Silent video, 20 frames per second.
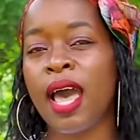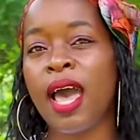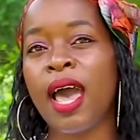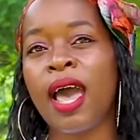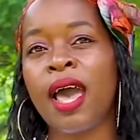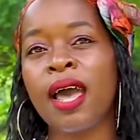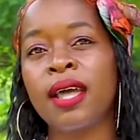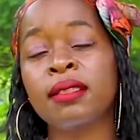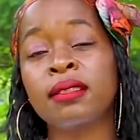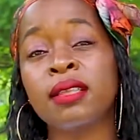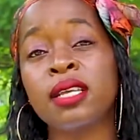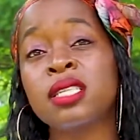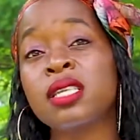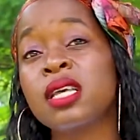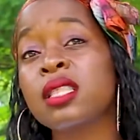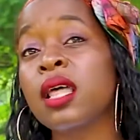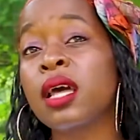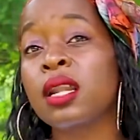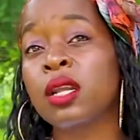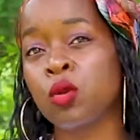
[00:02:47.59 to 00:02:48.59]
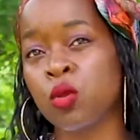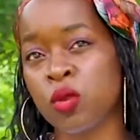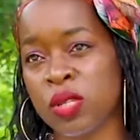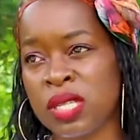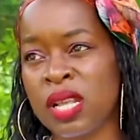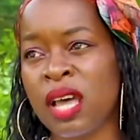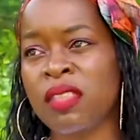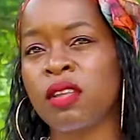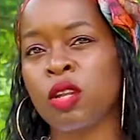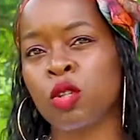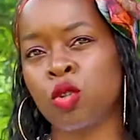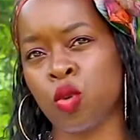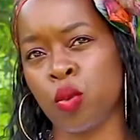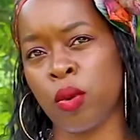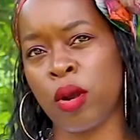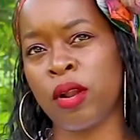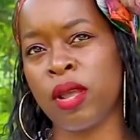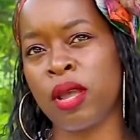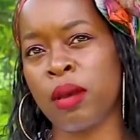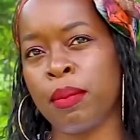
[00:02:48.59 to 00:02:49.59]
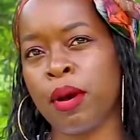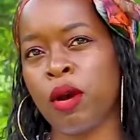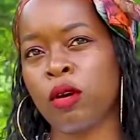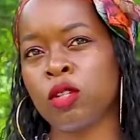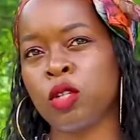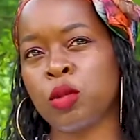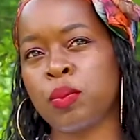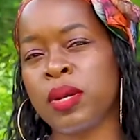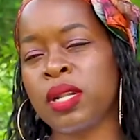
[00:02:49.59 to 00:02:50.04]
and they said that it was nothing to worry about.